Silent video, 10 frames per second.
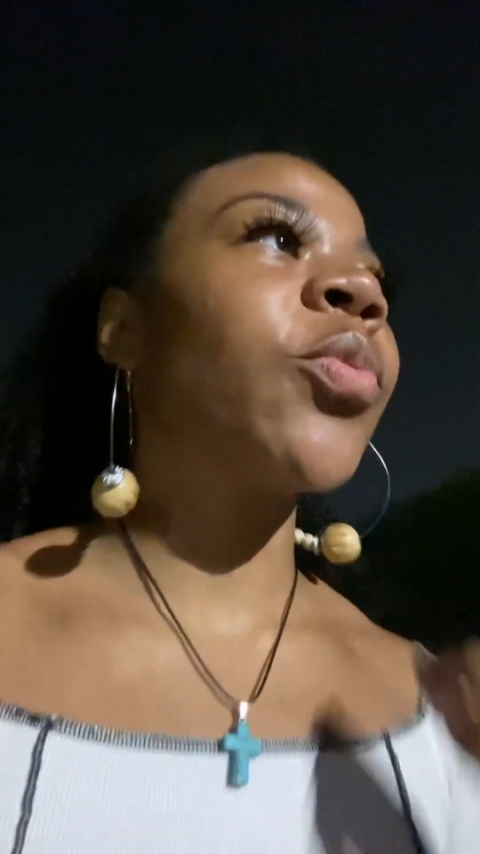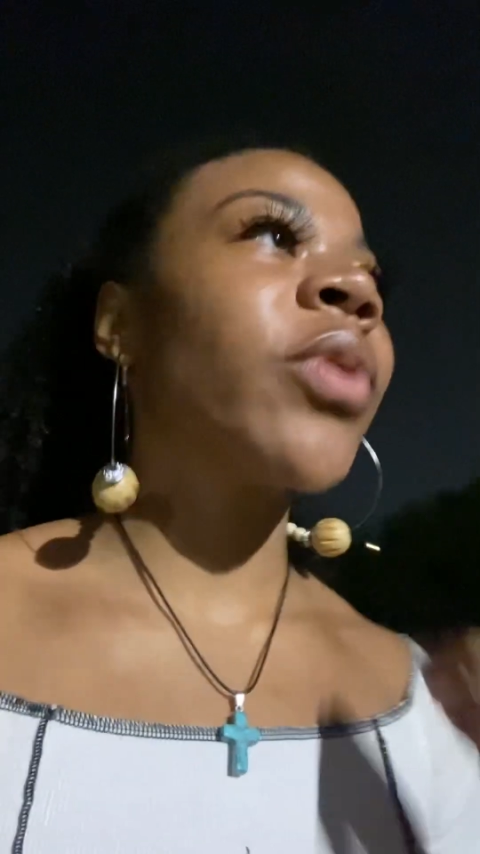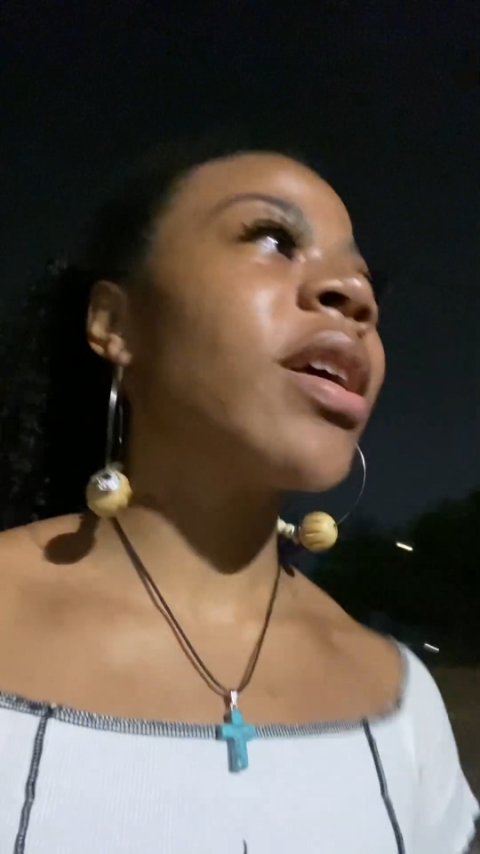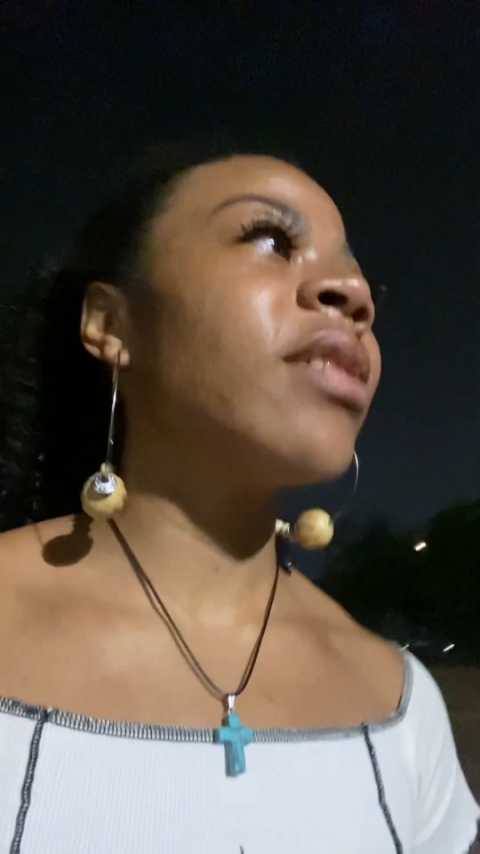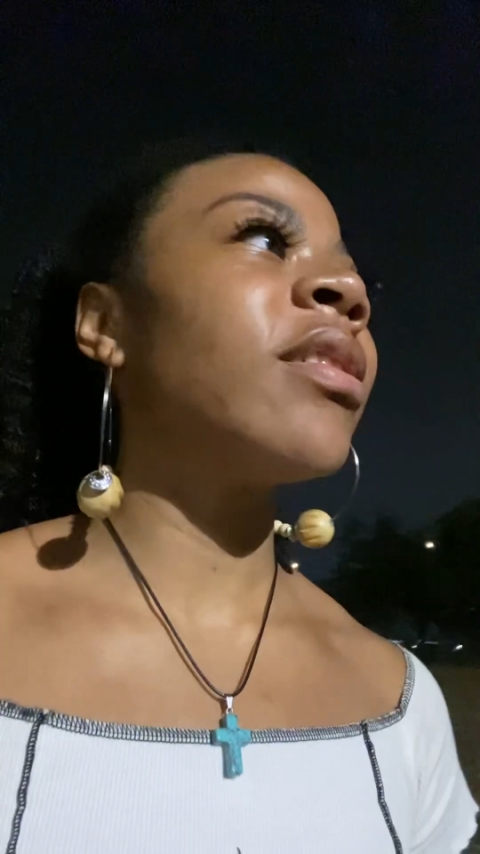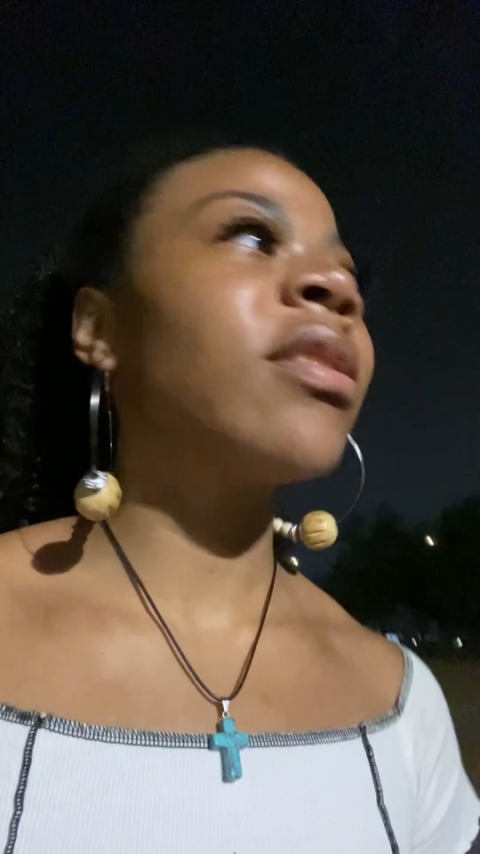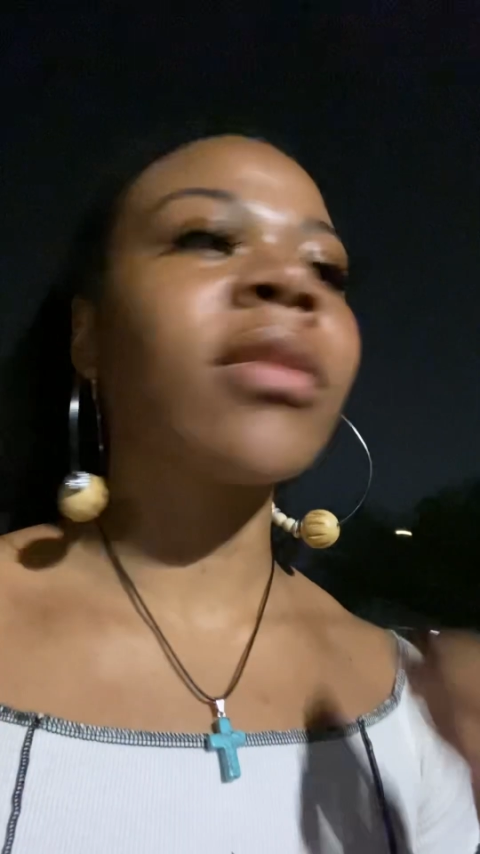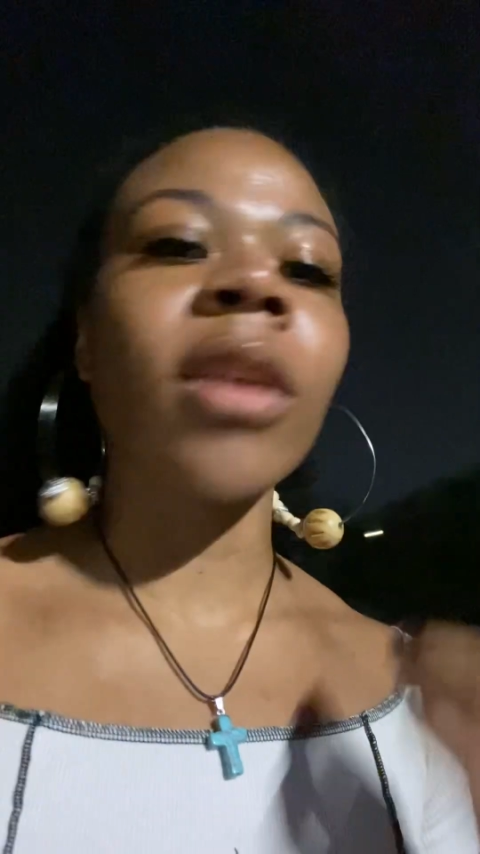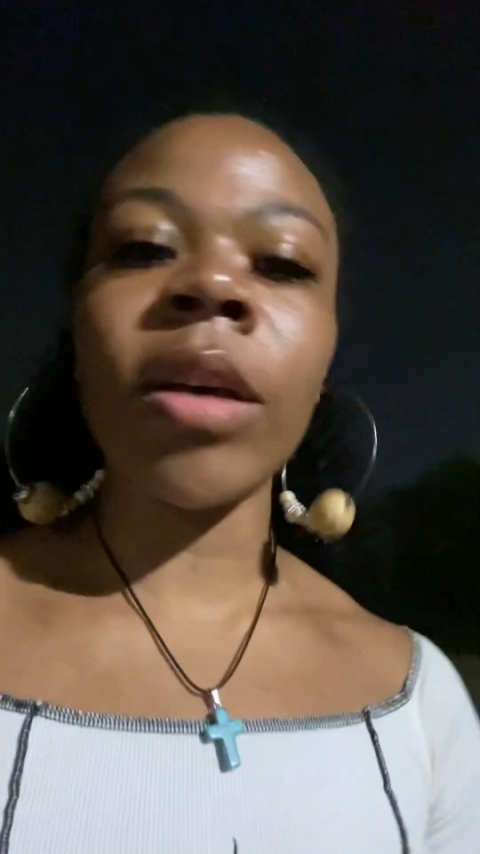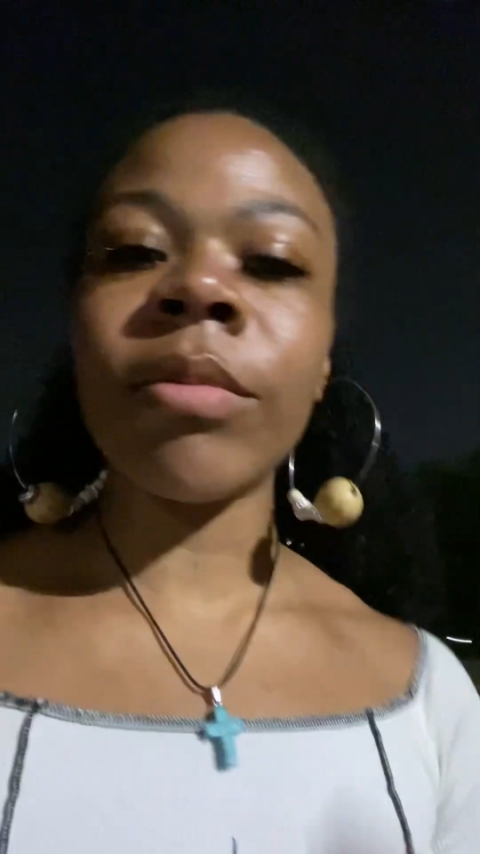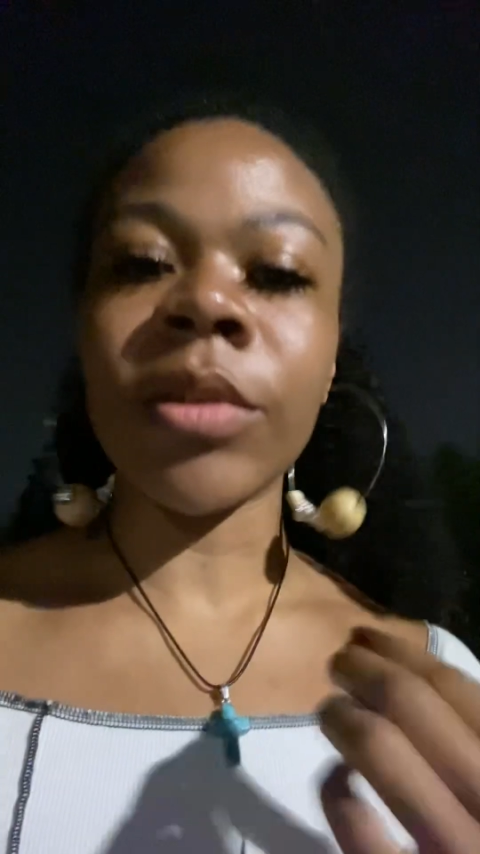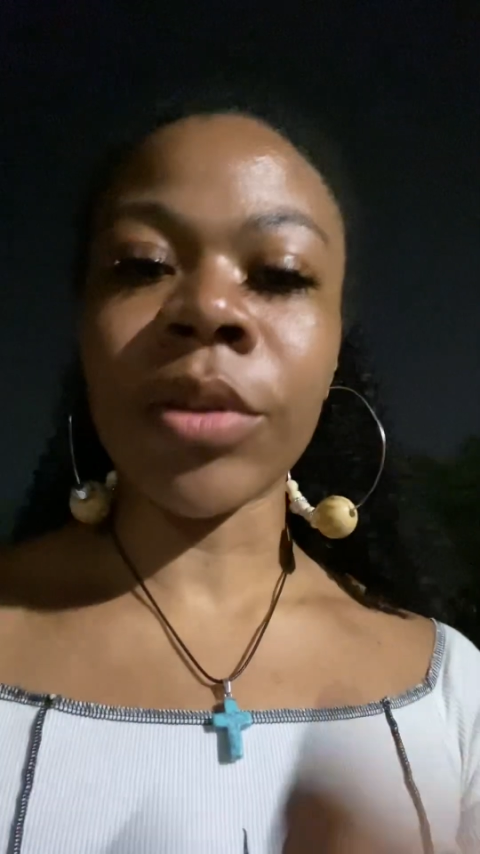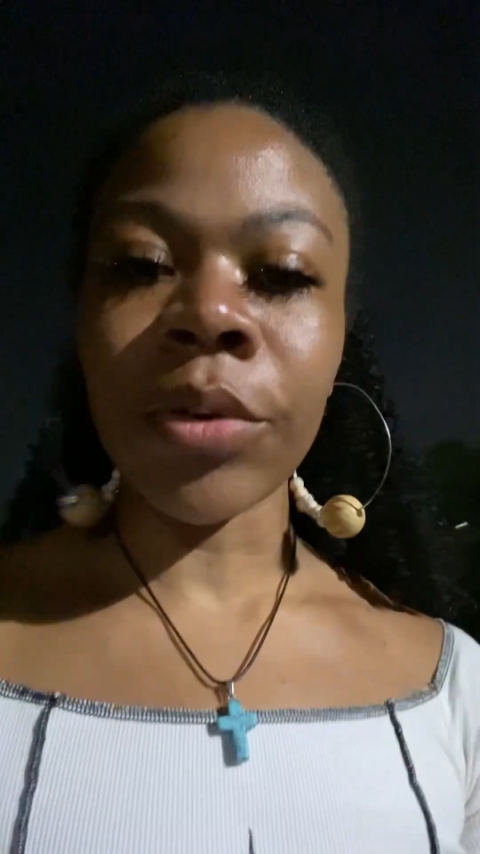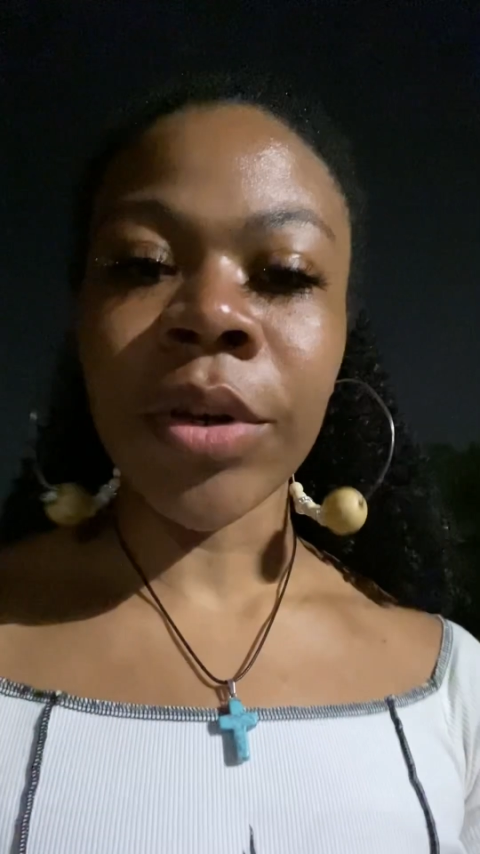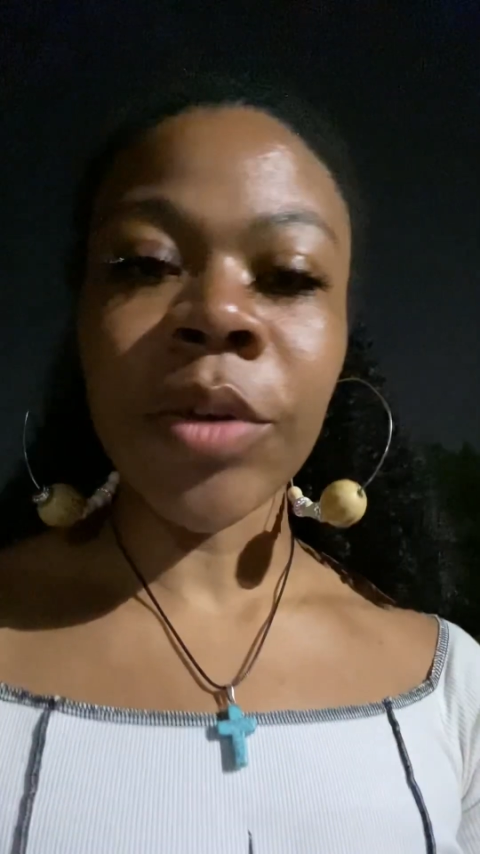presence of the
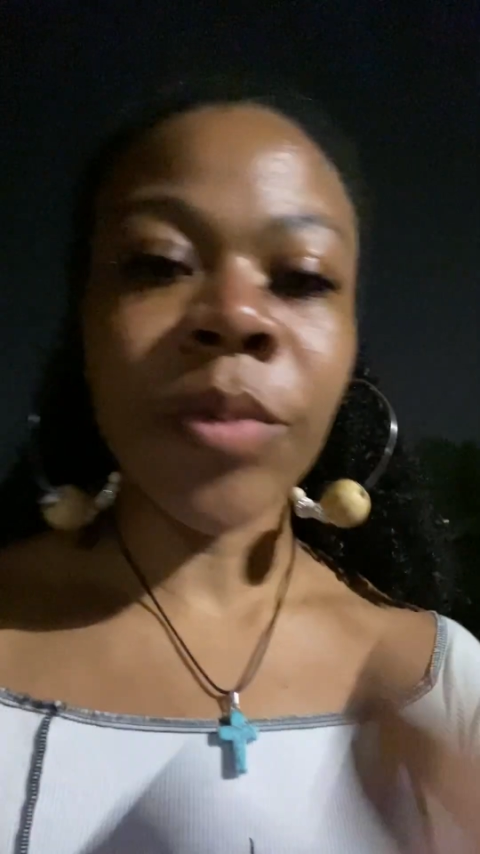Lord,